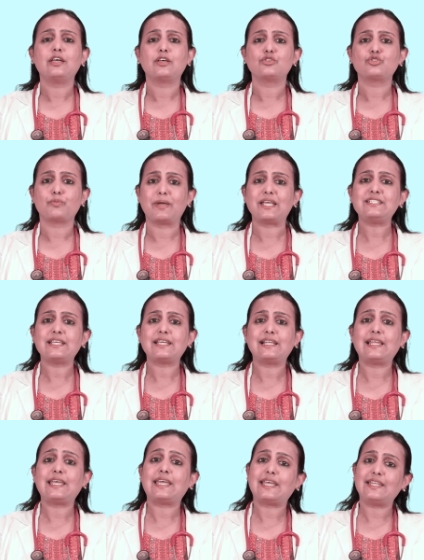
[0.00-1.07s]
So
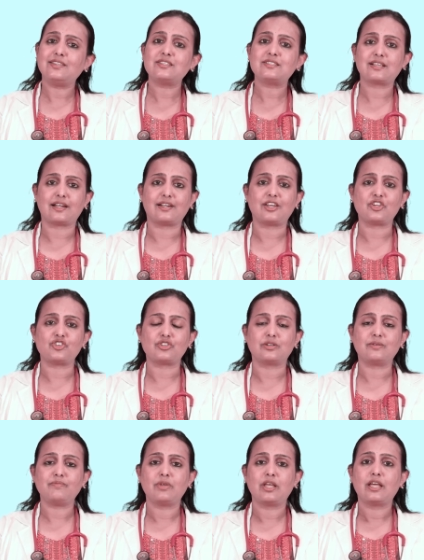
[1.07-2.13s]
basically, in this
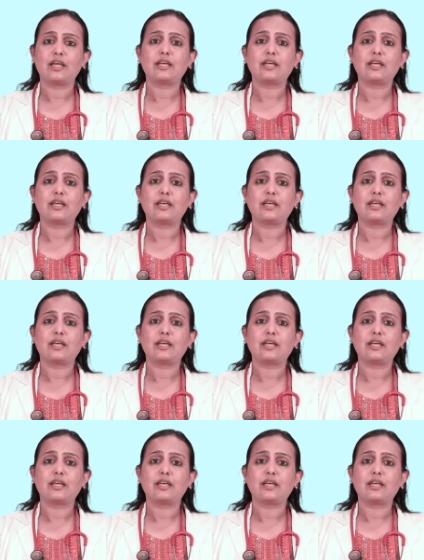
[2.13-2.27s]
condition,